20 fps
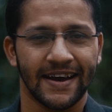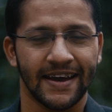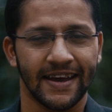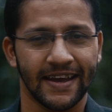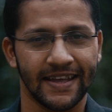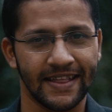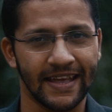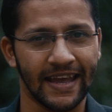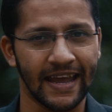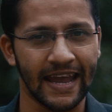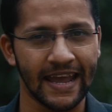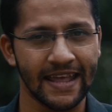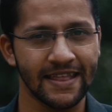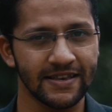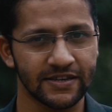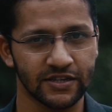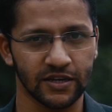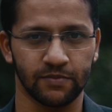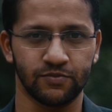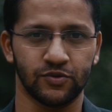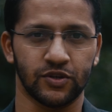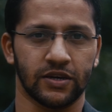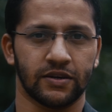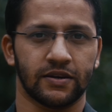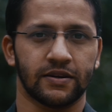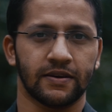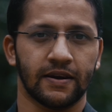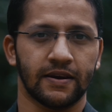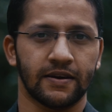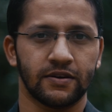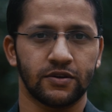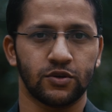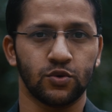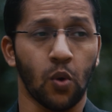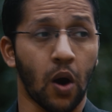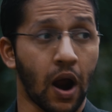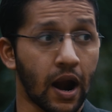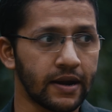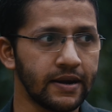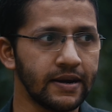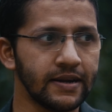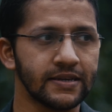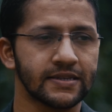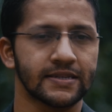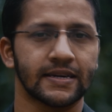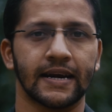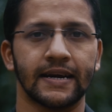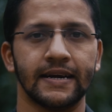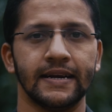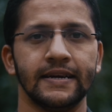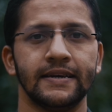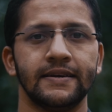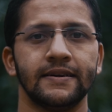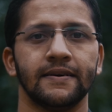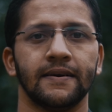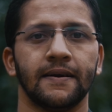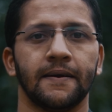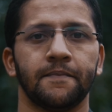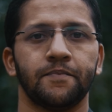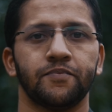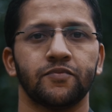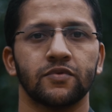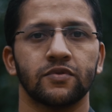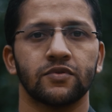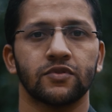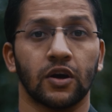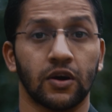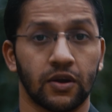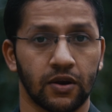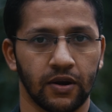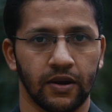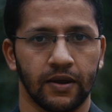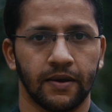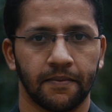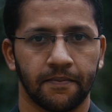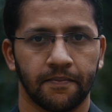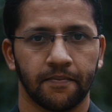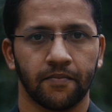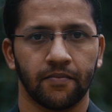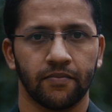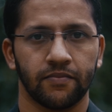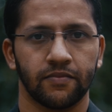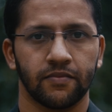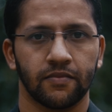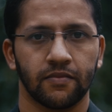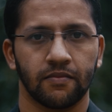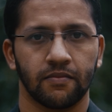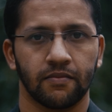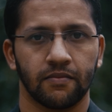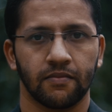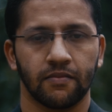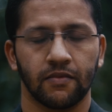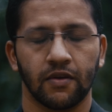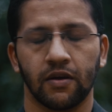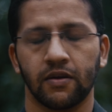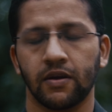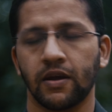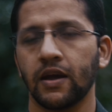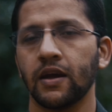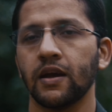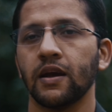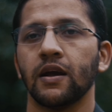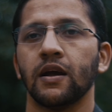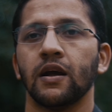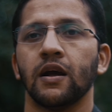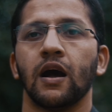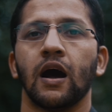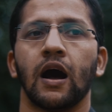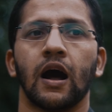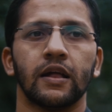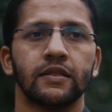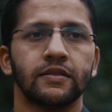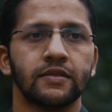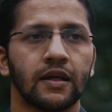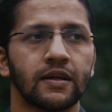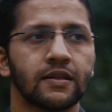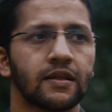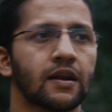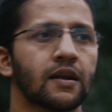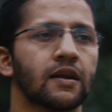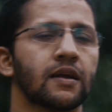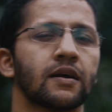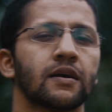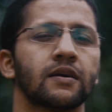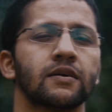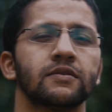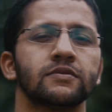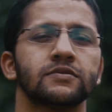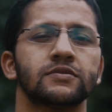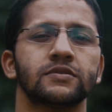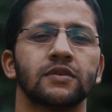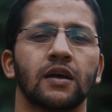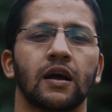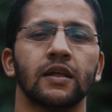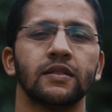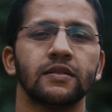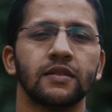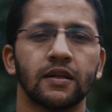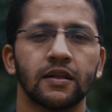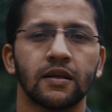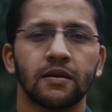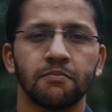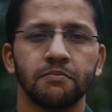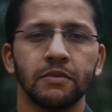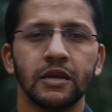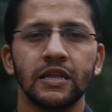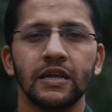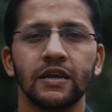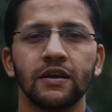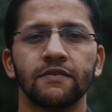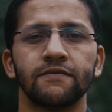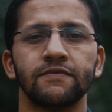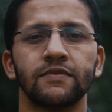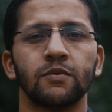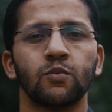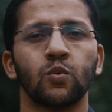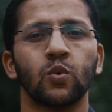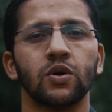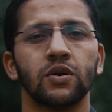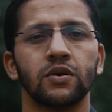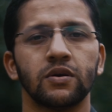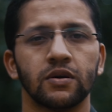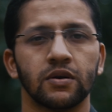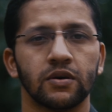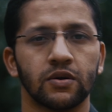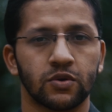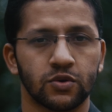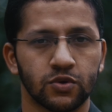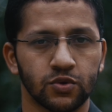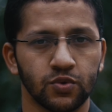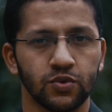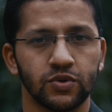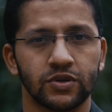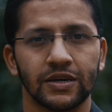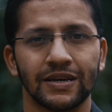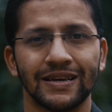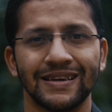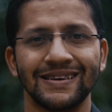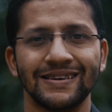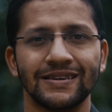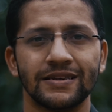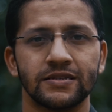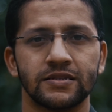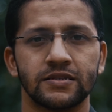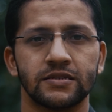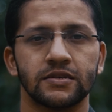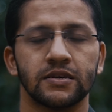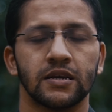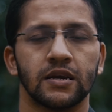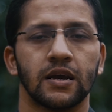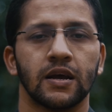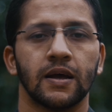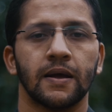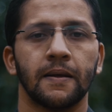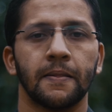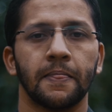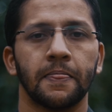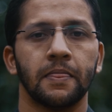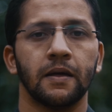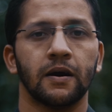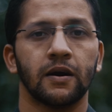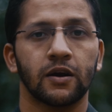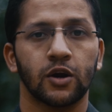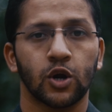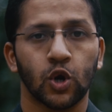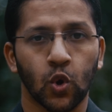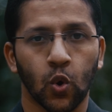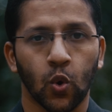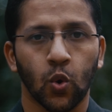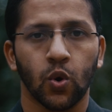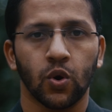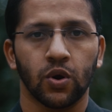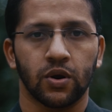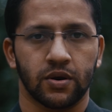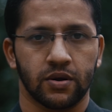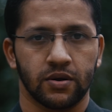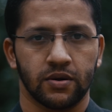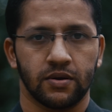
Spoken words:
in any subject to understand it thoroughly. Okay, another meaning of the word root is the core,